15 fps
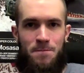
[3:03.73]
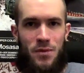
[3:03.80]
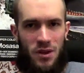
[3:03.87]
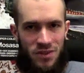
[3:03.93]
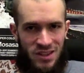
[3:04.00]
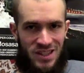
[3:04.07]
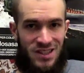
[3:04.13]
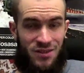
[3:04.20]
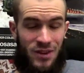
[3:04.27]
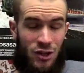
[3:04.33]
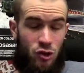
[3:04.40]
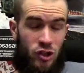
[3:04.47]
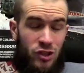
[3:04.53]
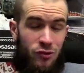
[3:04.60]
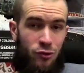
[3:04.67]
the disadvantage
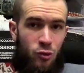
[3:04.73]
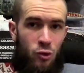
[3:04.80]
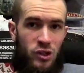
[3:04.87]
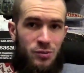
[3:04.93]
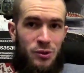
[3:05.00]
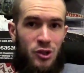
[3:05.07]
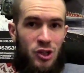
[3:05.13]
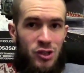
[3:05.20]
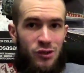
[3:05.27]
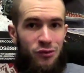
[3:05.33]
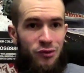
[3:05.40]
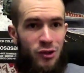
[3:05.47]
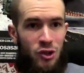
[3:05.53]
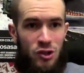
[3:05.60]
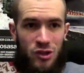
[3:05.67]
is of course because of
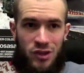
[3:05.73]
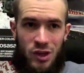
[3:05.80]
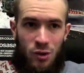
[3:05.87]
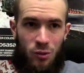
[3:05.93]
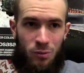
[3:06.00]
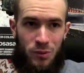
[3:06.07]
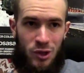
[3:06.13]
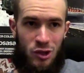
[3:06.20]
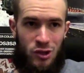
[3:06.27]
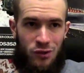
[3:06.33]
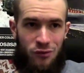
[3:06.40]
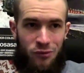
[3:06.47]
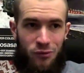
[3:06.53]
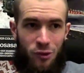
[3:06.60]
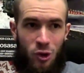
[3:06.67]

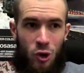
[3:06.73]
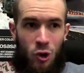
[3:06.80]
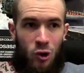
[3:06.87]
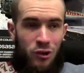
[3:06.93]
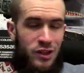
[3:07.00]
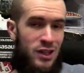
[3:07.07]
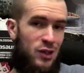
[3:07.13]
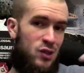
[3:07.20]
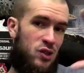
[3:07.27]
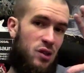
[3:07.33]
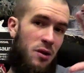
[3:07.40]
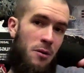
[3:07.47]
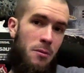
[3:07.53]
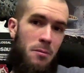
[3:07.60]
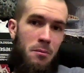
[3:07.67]
all these
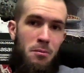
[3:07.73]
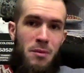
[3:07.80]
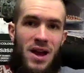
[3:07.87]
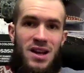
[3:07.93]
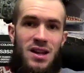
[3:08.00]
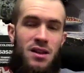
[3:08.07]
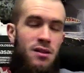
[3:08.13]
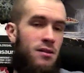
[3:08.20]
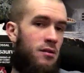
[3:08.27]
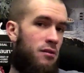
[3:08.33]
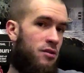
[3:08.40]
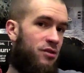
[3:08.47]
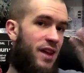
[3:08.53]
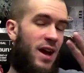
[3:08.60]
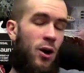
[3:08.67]
many
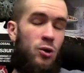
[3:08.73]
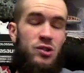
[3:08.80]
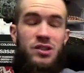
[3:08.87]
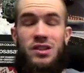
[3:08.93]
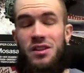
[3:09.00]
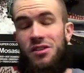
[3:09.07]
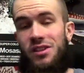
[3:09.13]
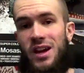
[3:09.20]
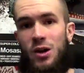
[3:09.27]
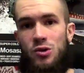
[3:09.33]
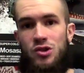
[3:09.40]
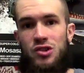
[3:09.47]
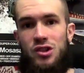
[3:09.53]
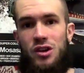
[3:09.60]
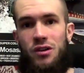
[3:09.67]
thousands and
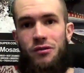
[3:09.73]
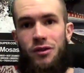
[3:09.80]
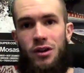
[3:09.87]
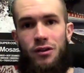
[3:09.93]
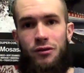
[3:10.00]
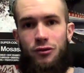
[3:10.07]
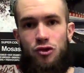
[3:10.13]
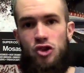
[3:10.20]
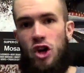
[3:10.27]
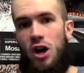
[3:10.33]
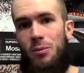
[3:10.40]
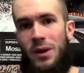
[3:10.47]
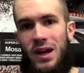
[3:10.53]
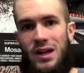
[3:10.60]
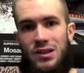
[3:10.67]
thousands of job
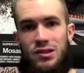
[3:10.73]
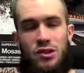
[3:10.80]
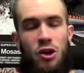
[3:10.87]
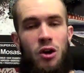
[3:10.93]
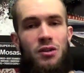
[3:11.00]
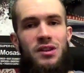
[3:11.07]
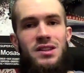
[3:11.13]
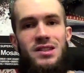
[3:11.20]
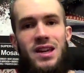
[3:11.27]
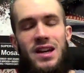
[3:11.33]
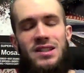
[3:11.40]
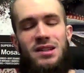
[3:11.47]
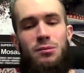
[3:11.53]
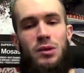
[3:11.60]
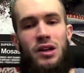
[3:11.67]
ads on these
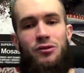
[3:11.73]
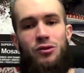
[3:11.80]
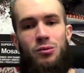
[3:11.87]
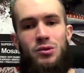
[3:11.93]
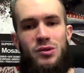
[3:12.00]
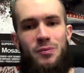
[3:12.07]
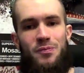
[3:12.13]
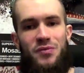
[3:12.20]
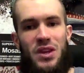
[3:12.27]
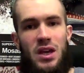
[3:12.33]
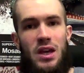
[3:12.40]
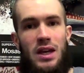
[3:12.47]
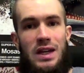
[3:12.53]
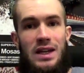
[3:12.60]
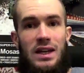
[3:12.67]
casting platforms.
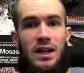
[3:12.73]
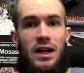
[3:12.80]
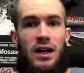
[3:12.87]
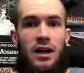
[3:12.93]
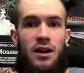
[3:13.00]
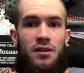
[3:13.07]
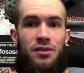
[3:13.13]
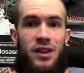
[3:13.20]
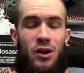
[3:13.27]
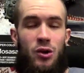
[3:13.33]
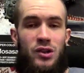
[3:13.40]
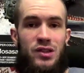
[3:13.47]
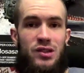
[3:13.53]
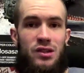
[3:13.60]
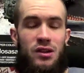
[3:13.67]

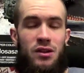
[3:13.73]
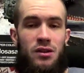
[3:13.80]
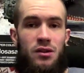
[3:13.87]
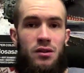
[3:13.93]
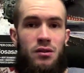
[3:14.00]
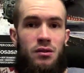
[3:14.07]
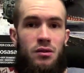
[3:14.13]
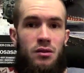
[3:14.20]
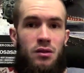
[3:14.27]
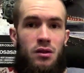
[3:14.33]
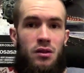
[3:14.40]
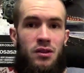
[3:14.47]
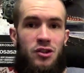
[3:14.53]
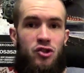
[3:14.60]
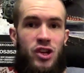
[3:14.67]
There's
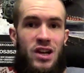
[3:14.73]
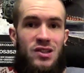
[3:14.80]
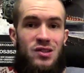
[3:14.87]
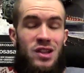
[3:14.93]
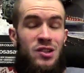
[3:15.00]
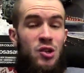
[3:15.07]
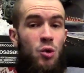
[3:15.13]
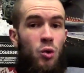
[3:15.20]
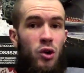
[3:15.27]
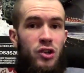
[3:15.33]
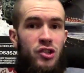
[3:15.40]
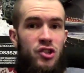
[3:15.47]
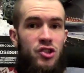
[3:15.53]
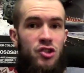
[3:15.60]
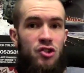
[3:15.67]
the chance that
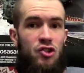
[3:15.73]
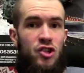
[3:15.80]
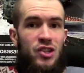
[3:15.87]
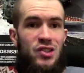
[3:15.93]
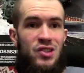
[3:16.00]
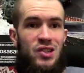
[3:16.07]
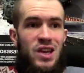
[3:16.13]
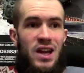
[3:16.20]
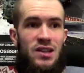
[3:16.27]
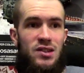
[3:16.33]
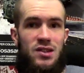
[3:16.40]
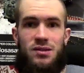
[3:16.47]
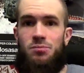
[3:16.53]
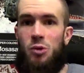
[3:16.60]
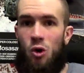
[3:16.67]
yours just
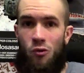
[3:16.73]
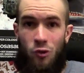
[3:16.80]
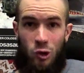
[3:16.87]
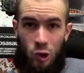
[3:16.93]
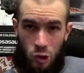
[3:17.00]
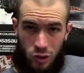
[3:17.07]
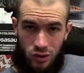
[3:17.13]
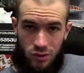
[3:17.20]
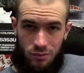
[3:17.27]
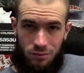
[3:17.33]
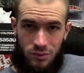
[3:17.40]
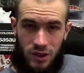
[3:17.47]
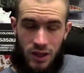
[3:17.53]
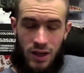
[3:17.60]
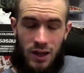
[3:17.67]
gets overlooked
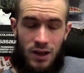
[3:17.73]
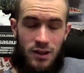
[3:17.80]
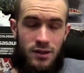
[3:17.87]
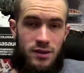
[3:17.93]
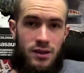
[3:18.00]
and